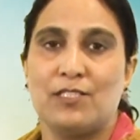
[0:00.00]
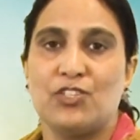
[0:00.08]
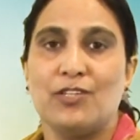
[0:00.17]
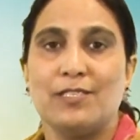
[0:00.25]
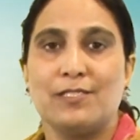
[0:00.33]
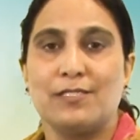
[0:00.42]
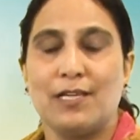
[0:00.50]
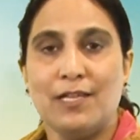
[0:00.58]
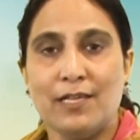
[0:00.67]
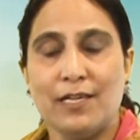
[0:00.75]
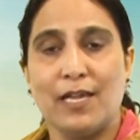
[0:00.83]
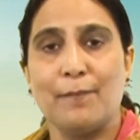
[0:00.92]
She's
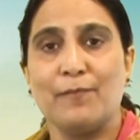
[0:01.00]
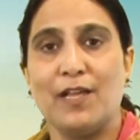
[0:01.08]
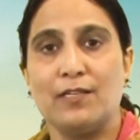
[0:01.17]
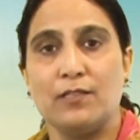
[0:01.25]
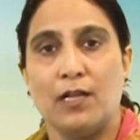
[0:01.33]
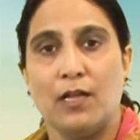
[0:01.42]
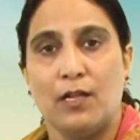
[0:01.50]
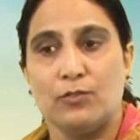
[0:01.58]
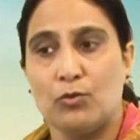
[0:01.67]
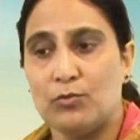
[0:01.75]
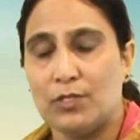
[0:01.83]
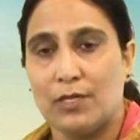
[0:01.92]
telling him that, don't